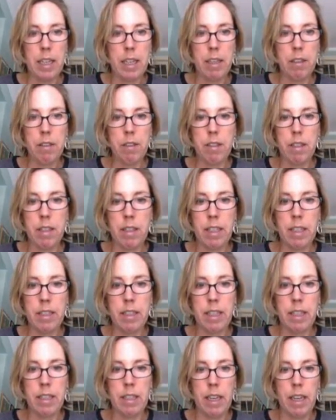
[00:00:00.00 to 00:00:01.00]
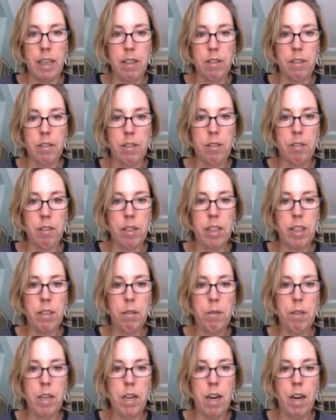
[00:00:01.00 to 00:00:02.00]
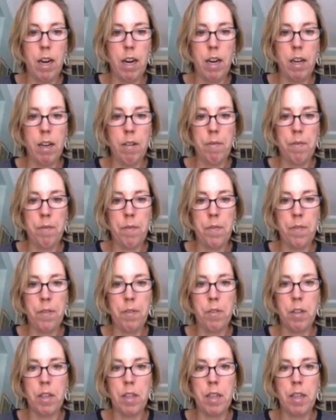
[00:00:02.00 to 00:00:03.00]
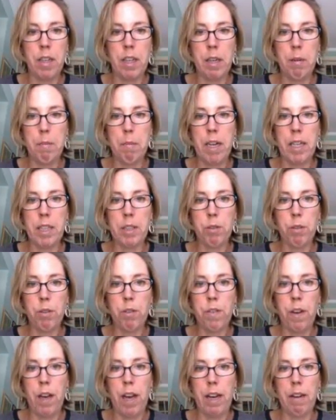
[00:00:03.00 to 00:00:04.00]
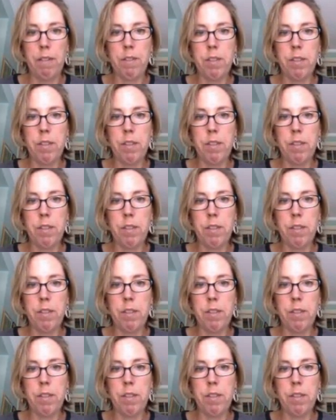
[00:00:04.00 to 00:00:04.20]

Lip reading: here's the details. So here we are, we're in Module 5.